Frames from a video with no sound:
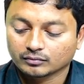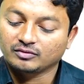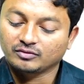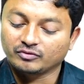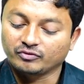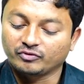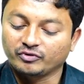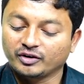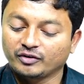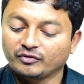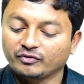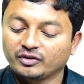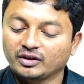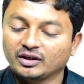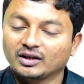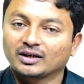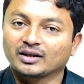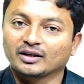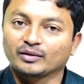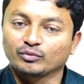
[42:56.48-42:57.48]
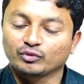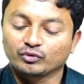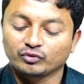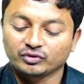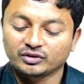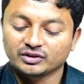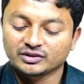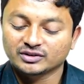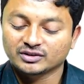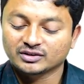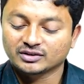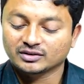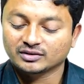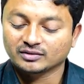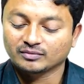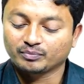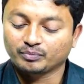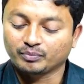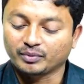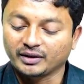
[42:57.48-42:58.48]
When we are remove this
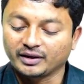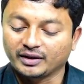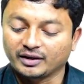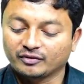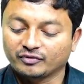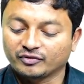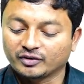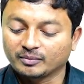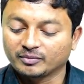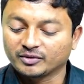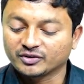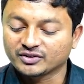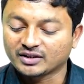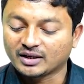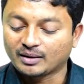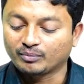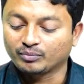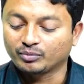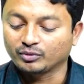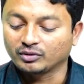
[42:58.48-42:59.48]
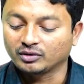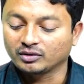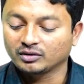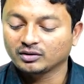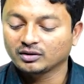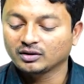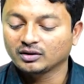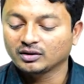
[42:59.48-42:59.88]
plate from the sample,